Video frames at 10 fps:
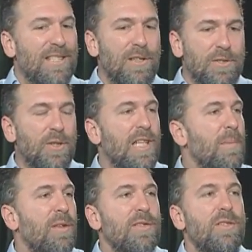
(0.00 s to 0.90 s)
Certainly. I
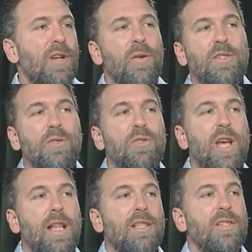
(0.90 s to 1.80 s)
mean, there's always new
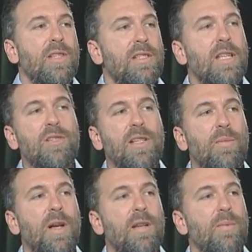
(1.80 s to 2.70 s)
challenges. Essentially,
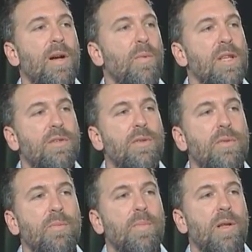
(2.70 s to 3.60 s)
what we
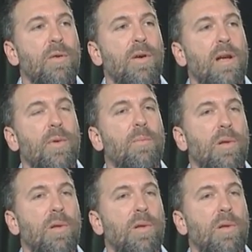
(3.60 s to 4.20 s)
do with